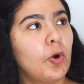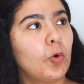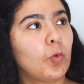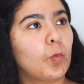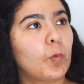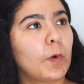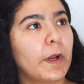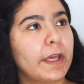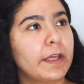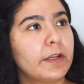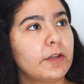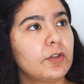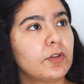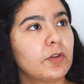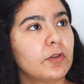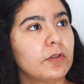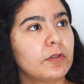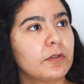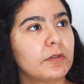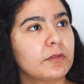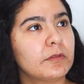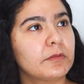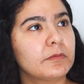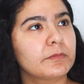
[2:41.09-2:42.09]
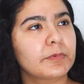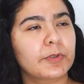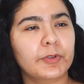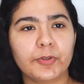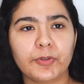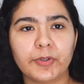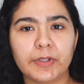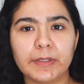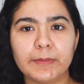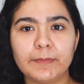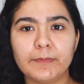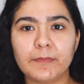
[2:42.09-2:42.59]
retinol
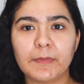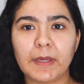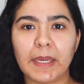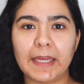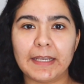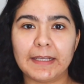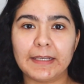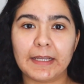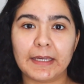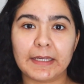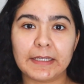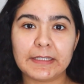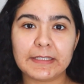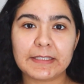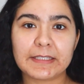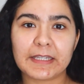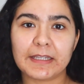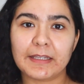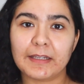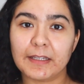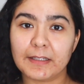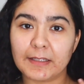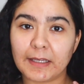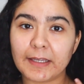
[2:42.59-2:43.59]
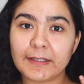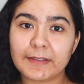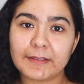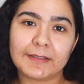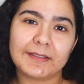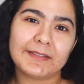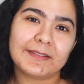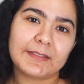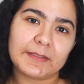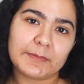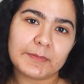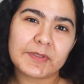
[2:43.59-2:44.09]
cream at night, and
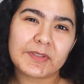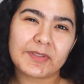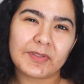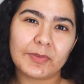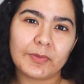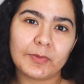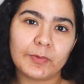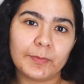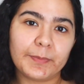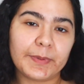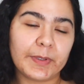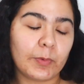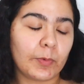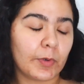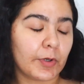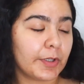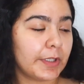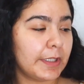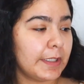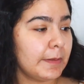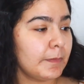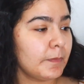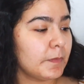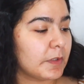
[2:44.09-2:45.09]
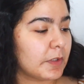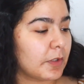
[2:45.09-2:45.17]
it seems to be working.